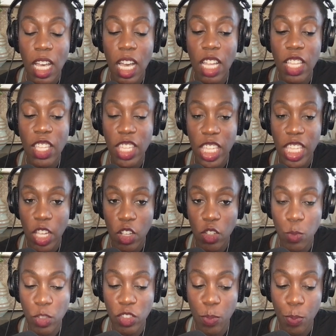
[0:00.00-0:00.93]
a year
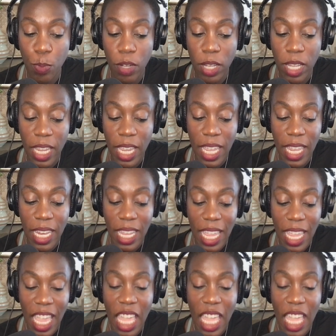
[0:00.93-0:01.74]
is what you're putting in.